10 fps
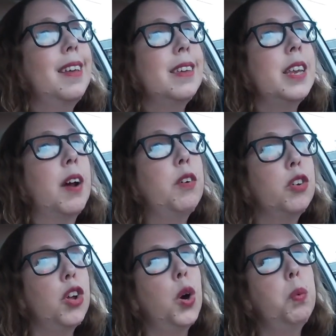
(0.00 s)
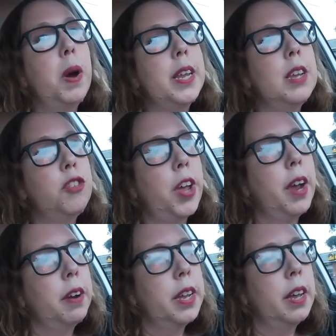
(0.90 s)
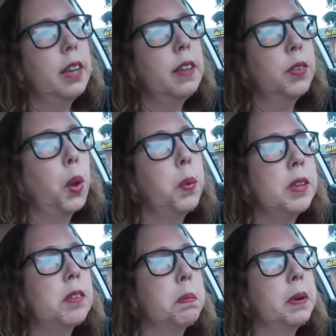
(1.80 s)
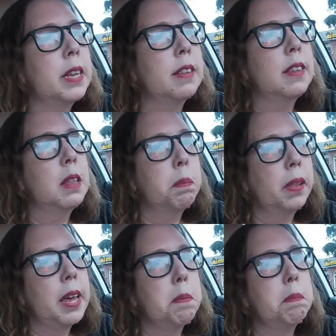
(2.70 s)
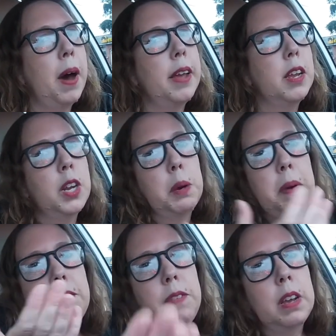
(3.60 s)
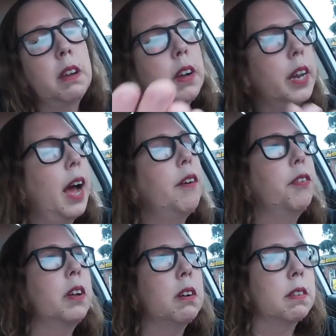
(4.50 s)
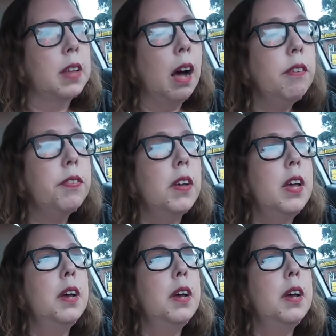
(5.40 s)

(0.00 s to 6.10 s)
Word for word: you never know what each area is going to bring to the plate but you know what figure it out for yourself